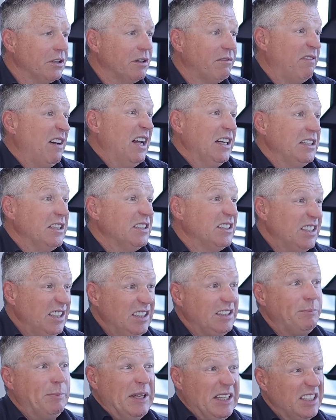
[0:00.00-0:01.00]
The fact is he's
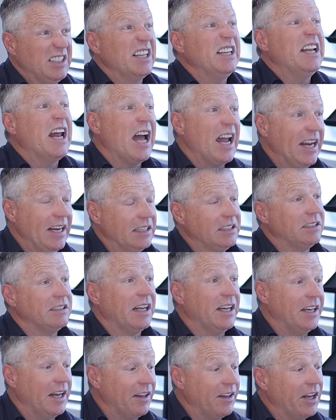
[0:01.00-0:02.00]
been denied
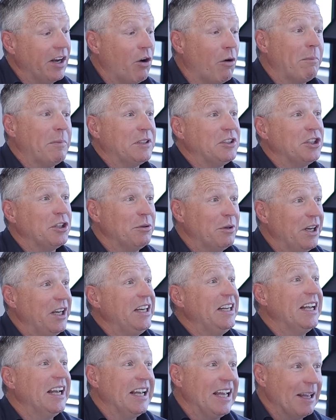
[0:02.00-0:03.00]
another
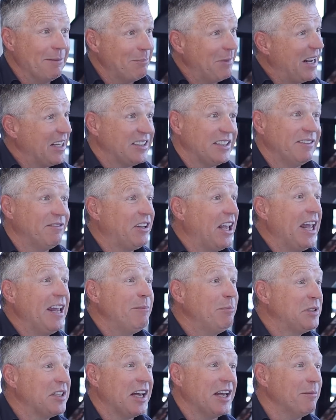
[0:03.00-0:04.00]
opportunity and get massive
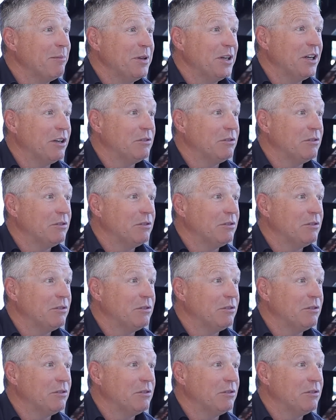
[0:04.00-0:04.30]
game time,